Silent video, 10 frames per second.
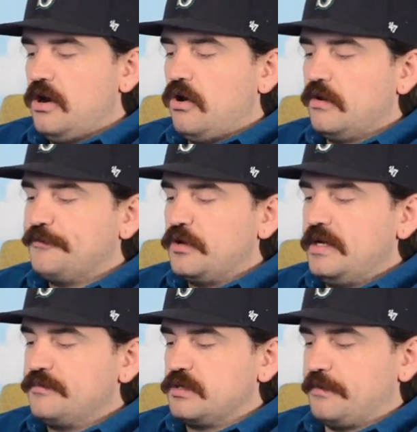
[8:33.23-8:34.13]
or for
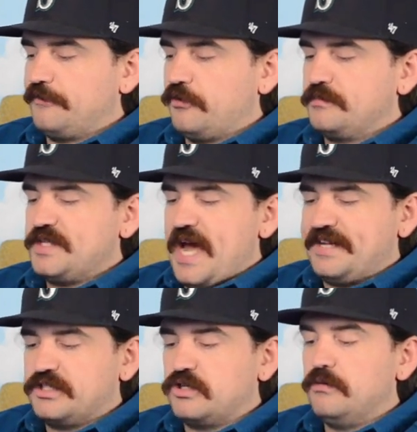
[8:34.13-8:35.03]
him to perform
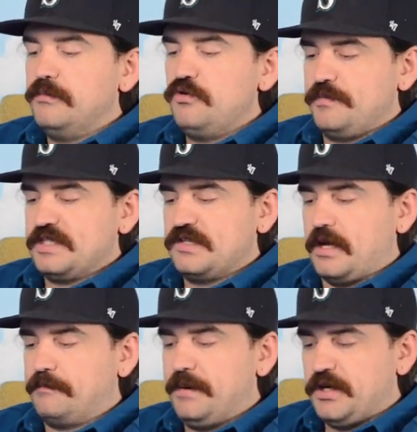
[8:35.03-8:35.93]
tactical movements
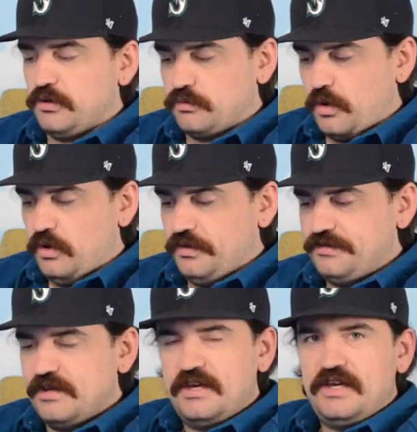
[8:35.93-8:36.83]
like barrel
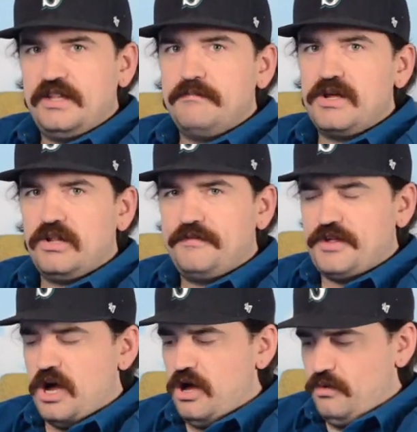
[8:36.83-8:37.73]
rolls in the middle of
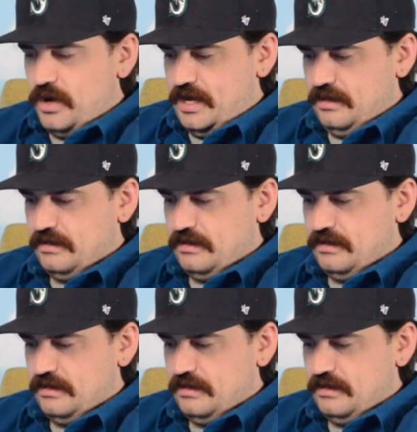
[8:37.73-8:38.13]
the hallway.